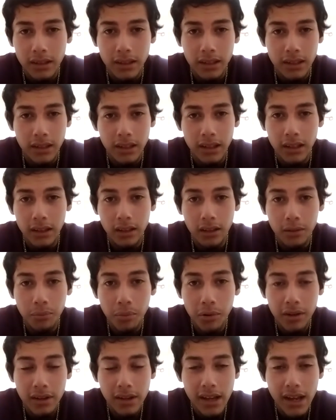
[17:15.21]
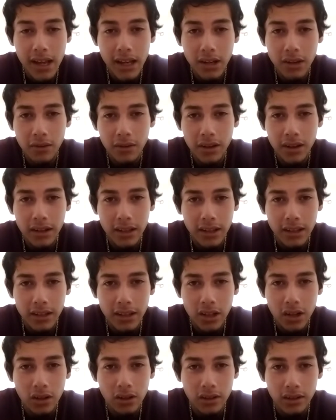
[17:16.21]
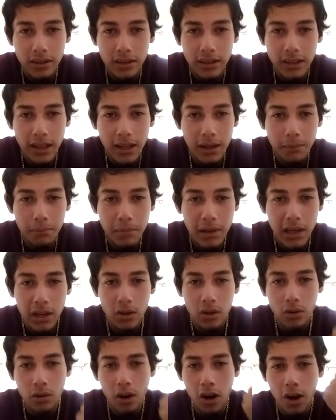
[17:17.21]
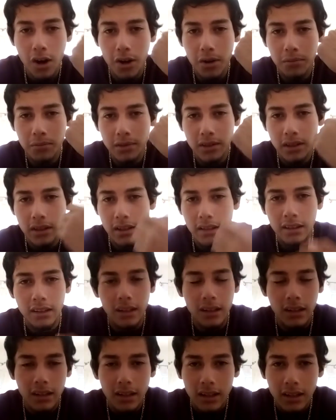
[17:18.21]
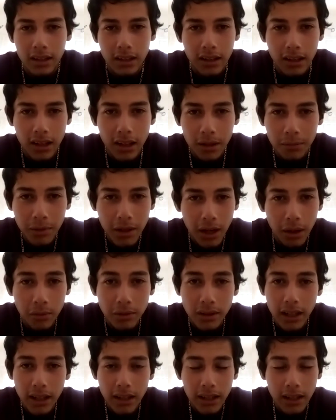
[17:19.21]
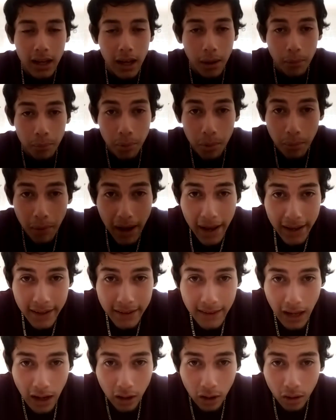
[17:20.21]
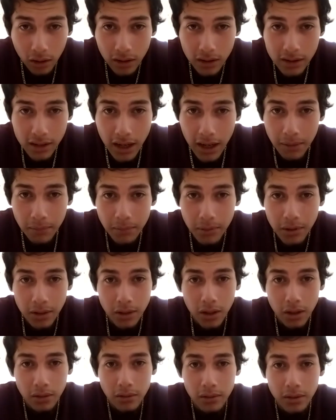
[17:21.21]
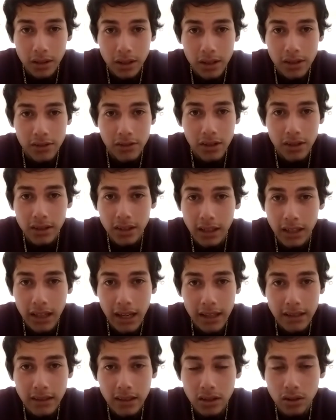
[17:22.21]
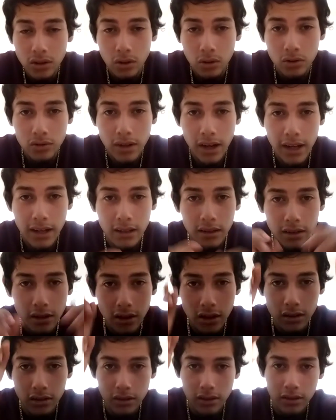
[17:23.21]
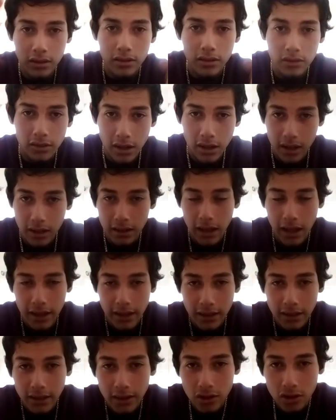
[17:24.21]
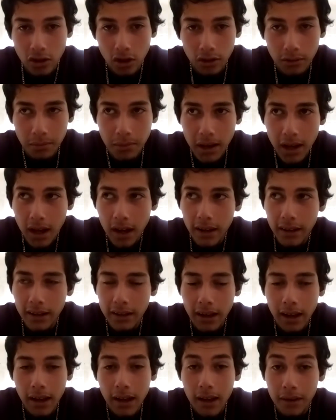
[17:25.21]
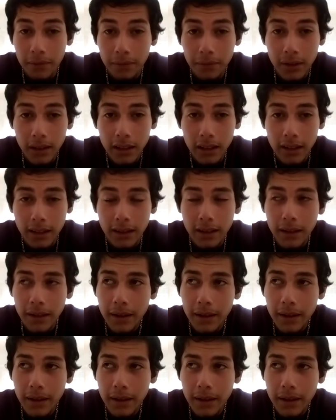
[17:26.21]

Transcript: He looked pretty angry and, he had big old arms and, I was like, I put my head down all the time, Just in case this dude tried to, like choke me out, and I had a feeling.